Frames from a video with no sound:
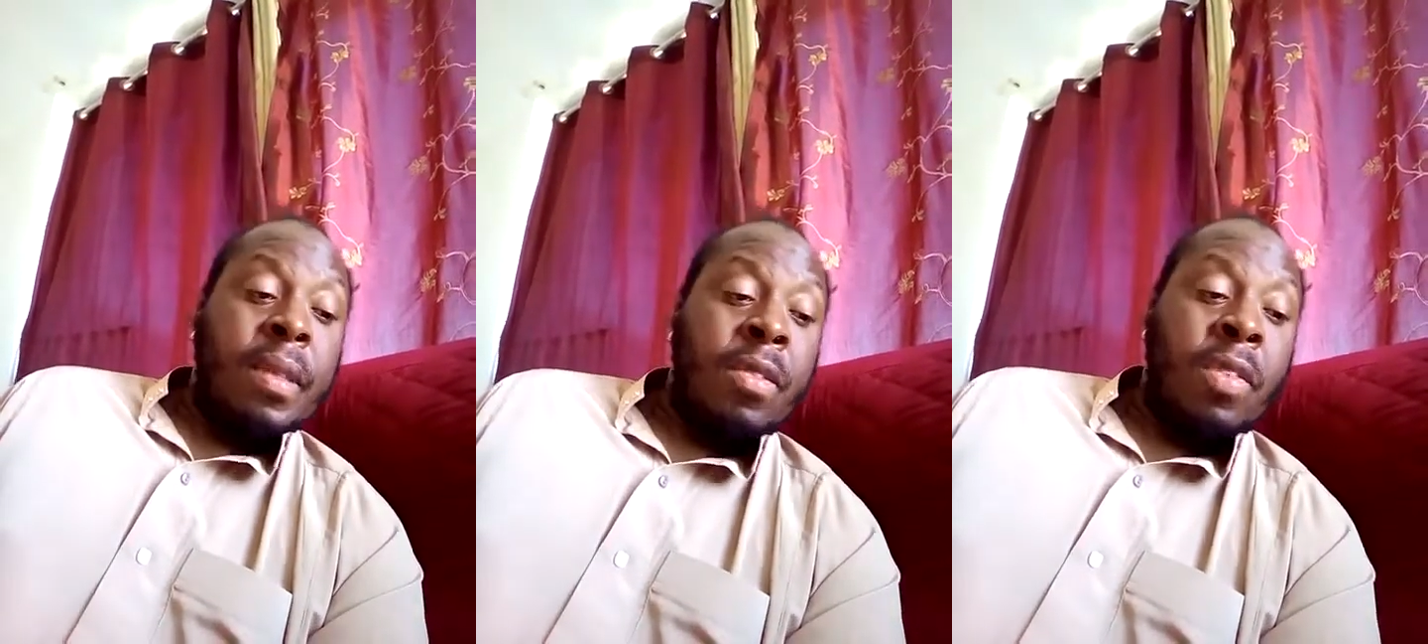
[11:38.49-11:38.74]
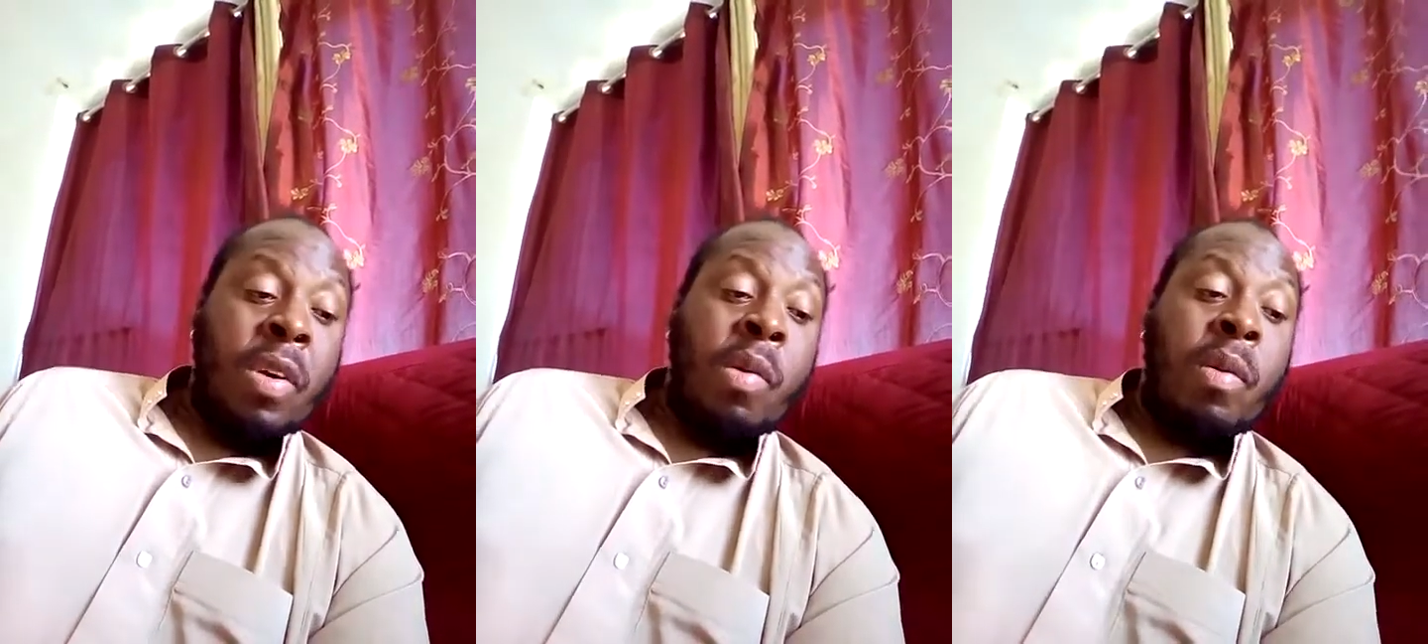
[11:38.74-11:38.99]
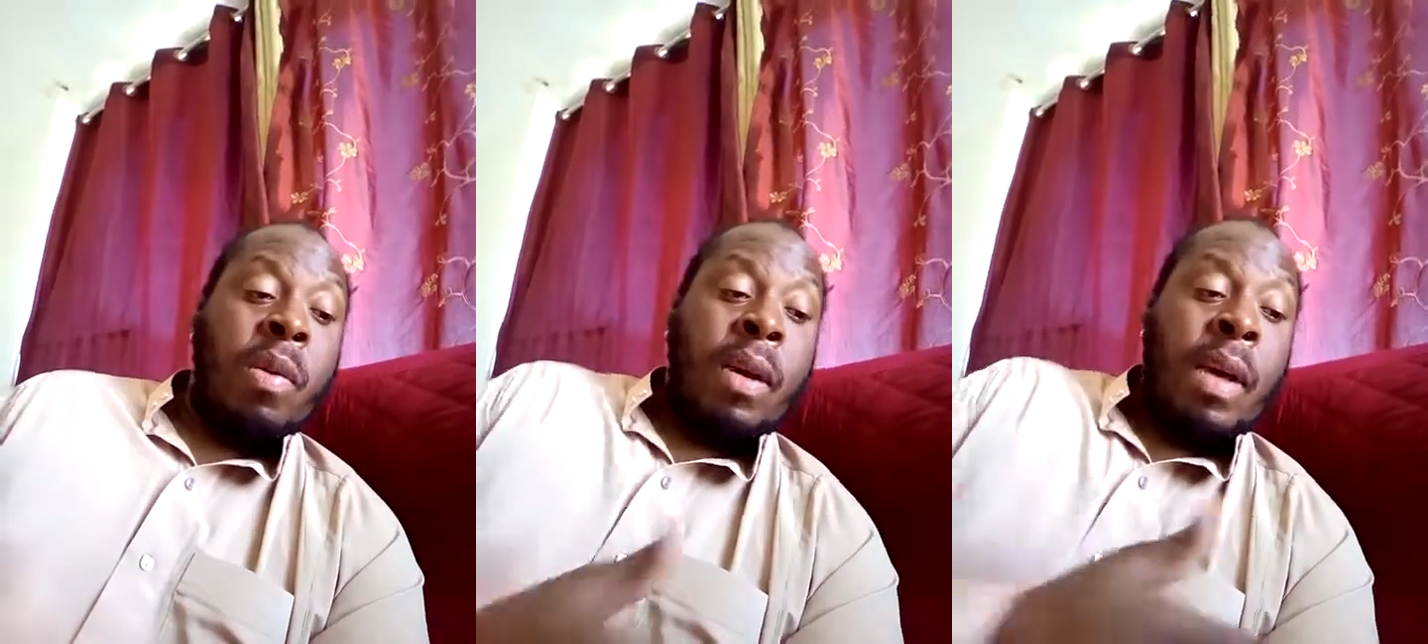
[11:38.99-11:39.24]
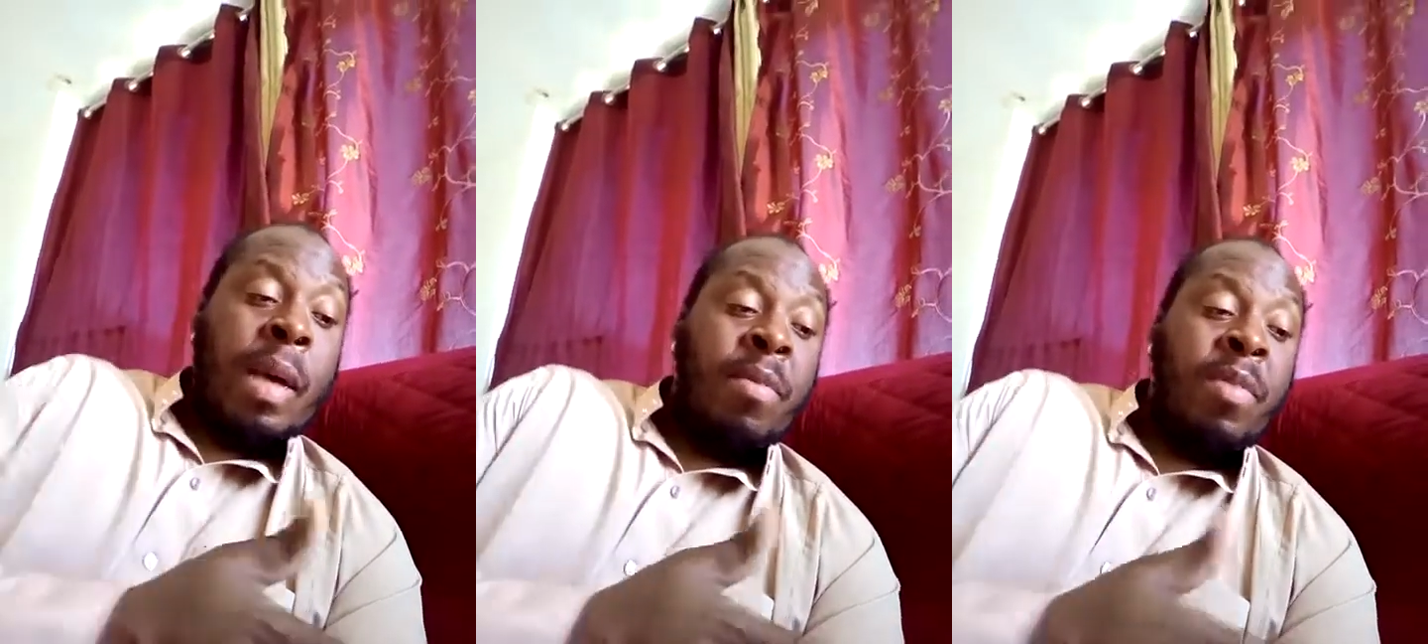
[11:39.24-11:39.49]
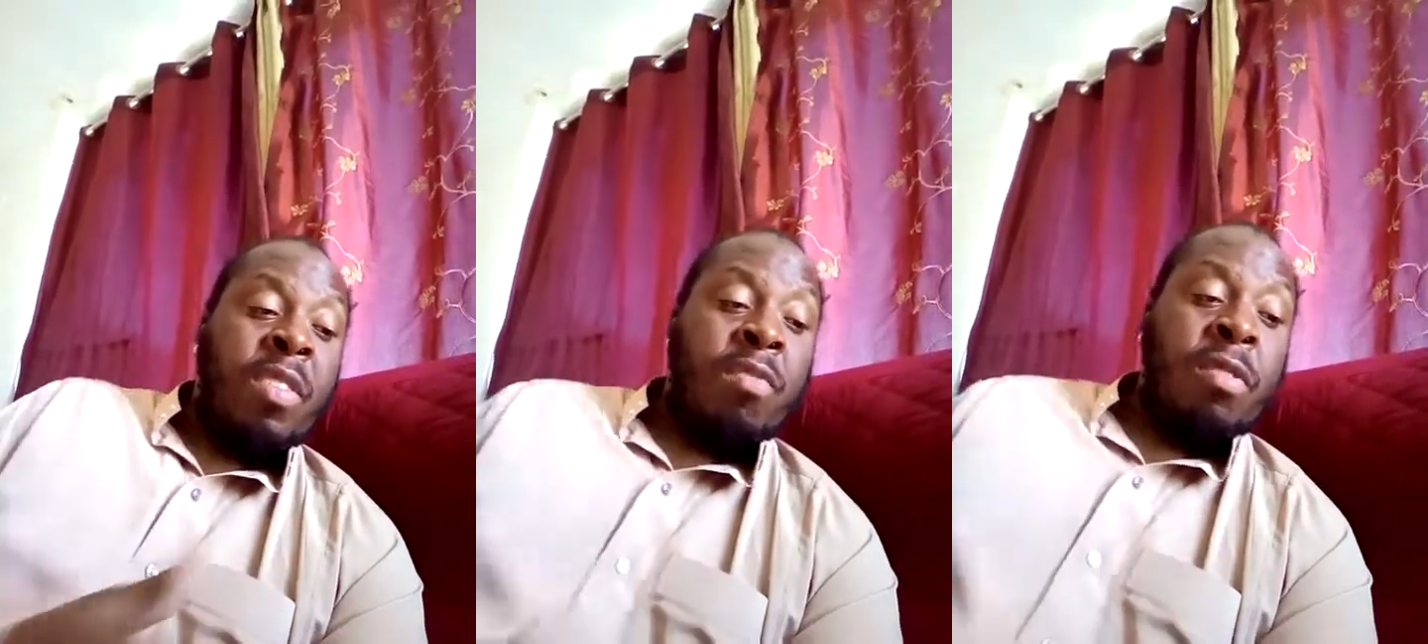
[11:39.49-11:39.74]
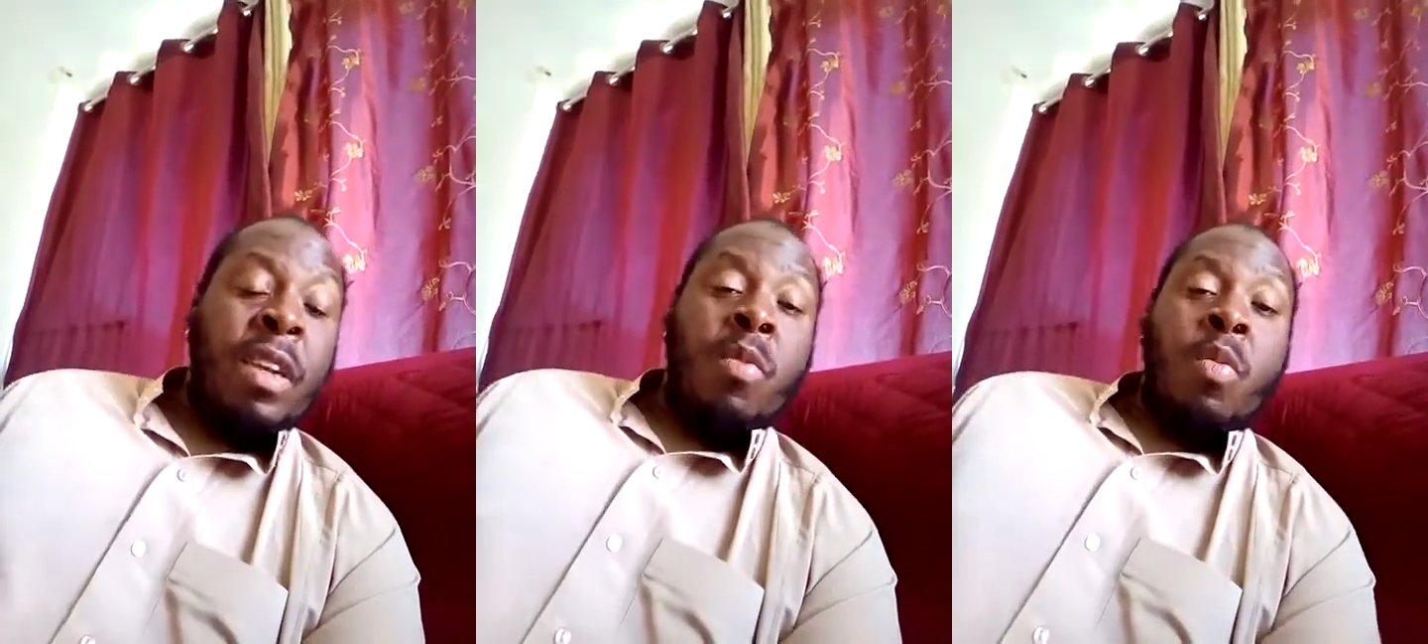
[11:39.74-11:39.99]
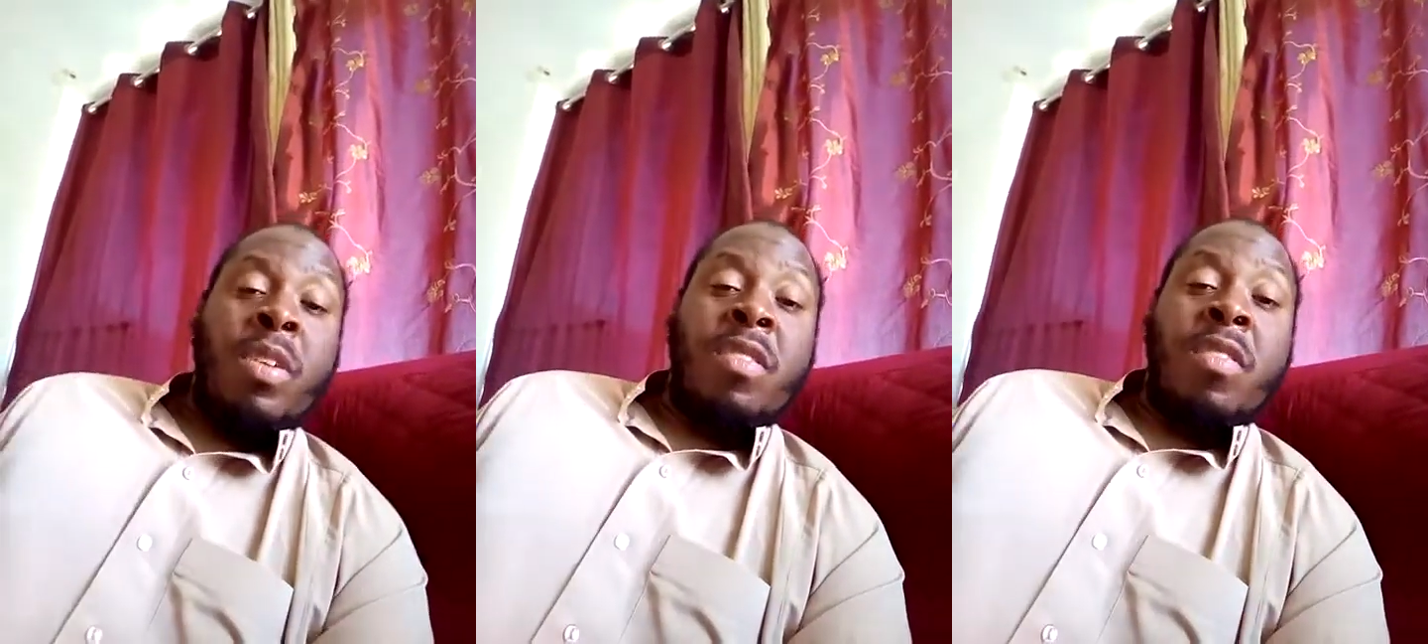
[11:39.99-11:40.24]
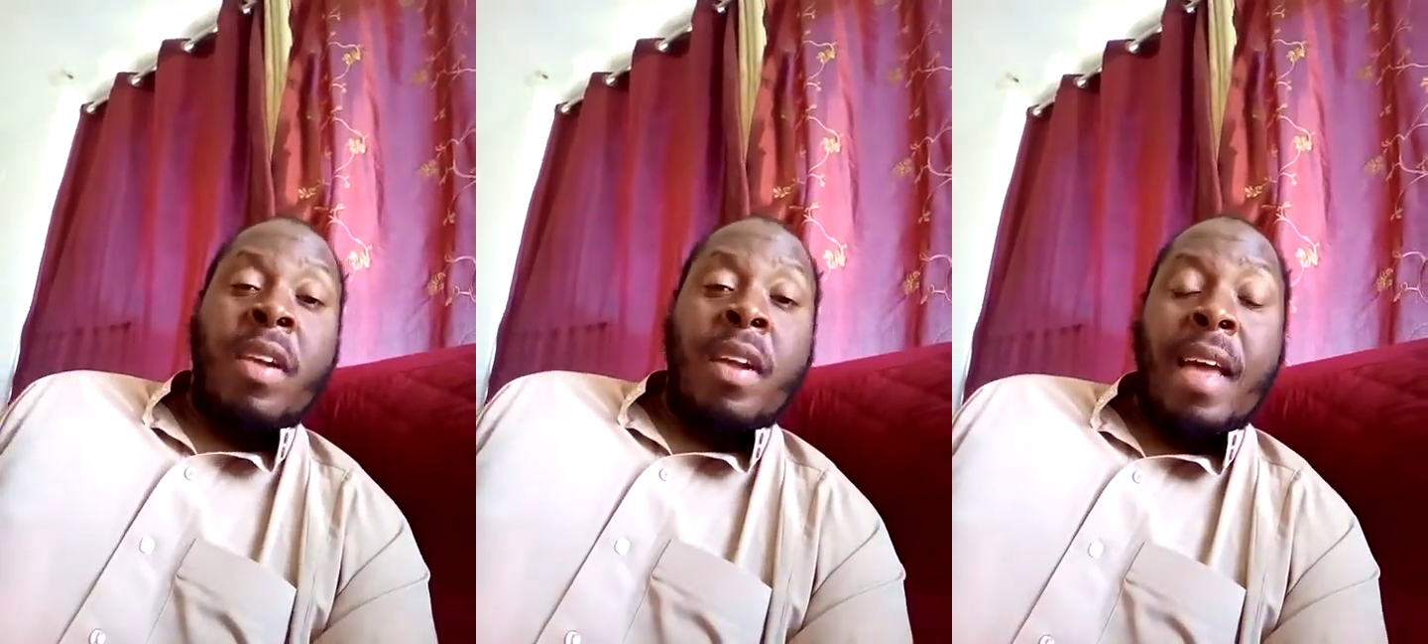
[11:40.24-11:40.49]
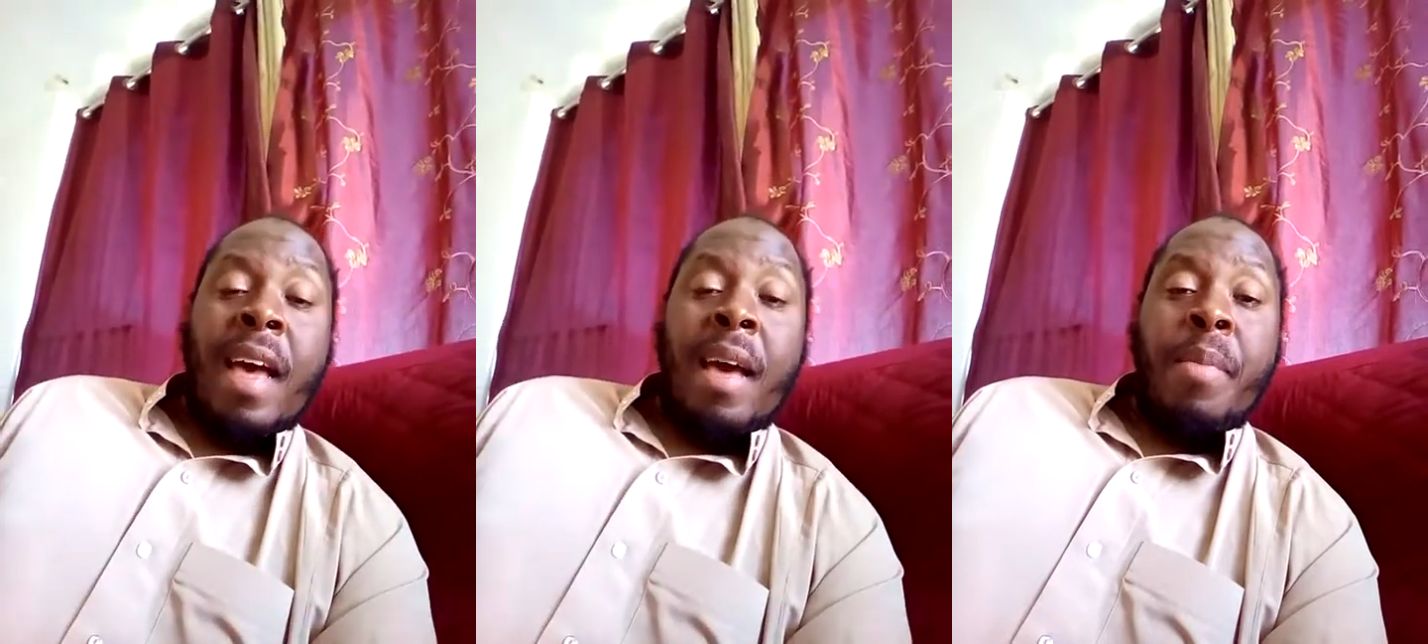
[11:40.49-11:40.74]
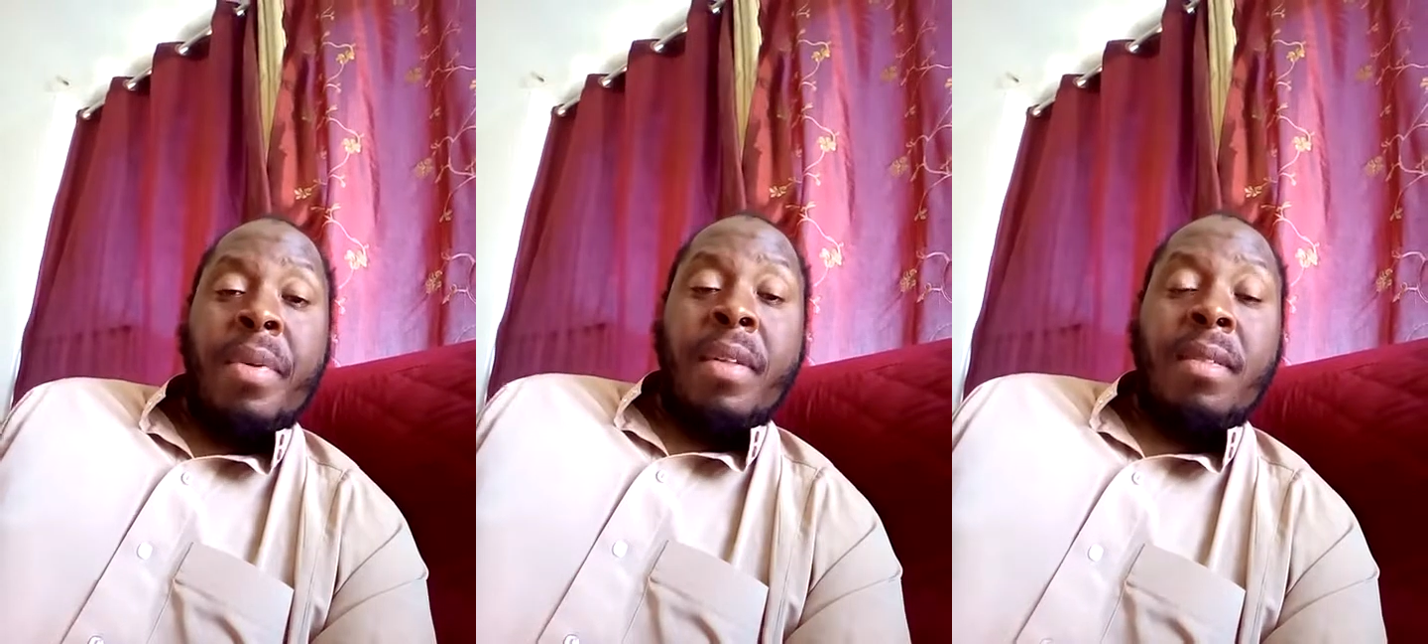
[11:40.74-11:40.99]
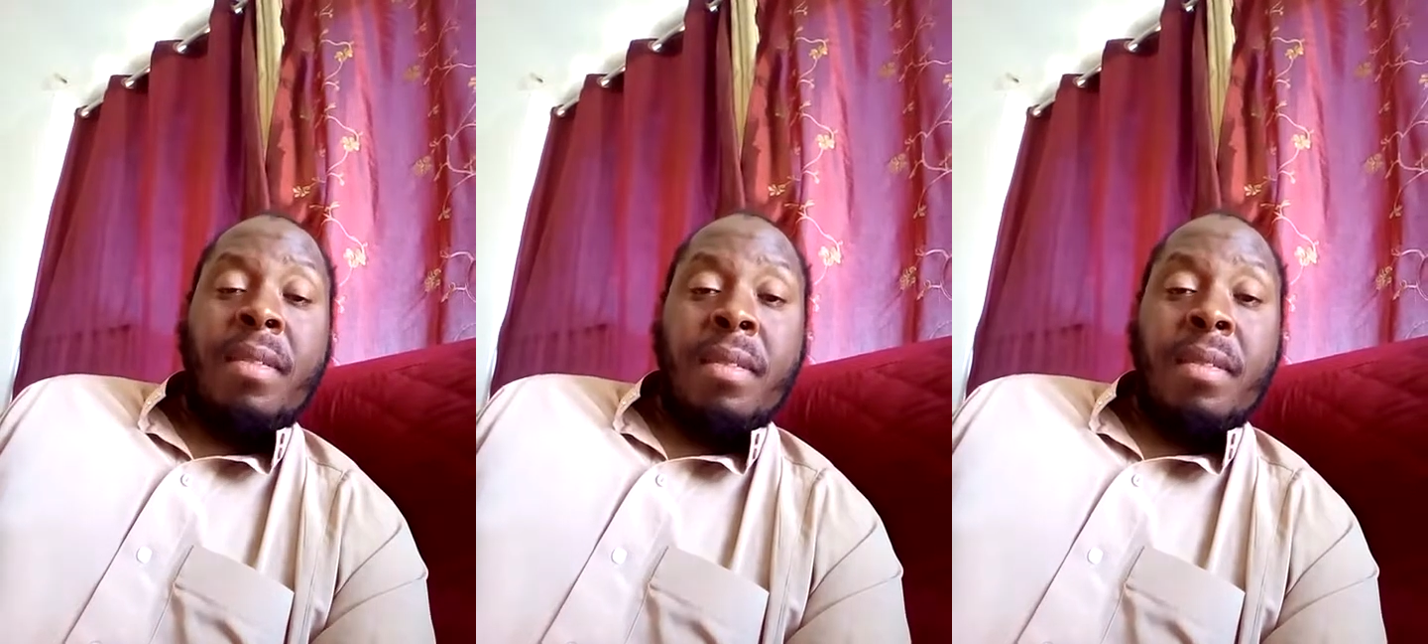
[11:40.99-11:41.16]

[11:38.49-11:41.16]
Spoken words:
So I'm just reading what's going to happen.